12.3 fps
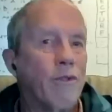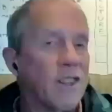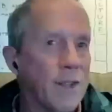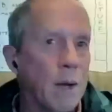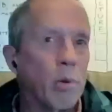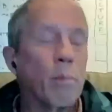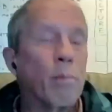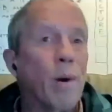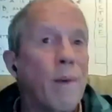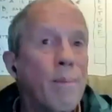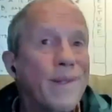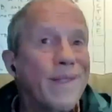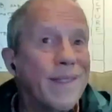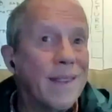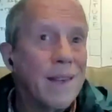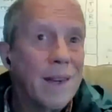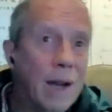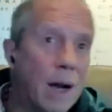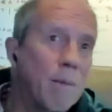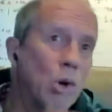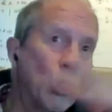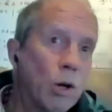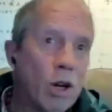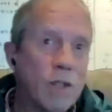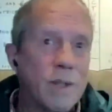for example preppers are
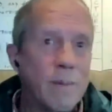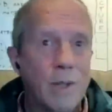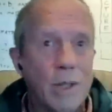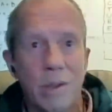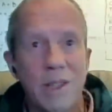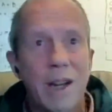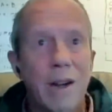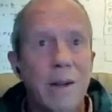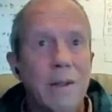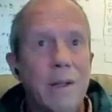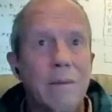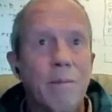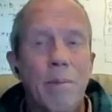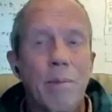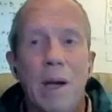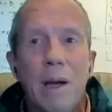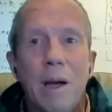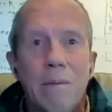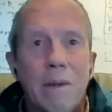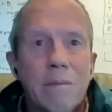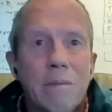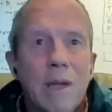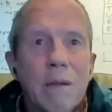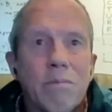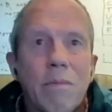more cosmist or Terran, uh,
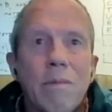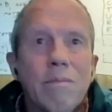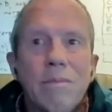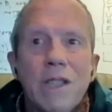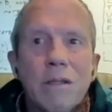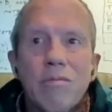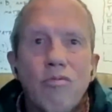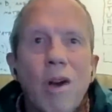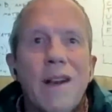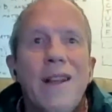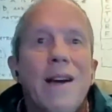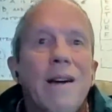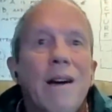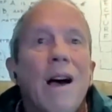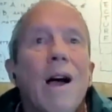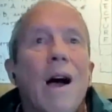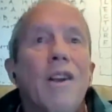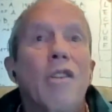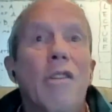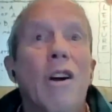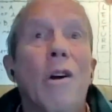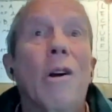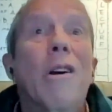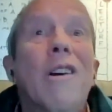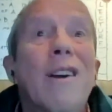just right now, I, I don't
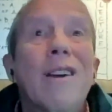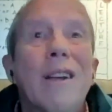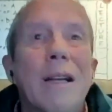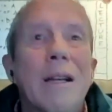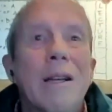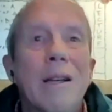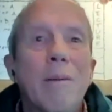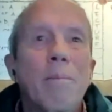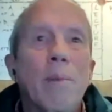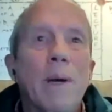know. Mm-hmm.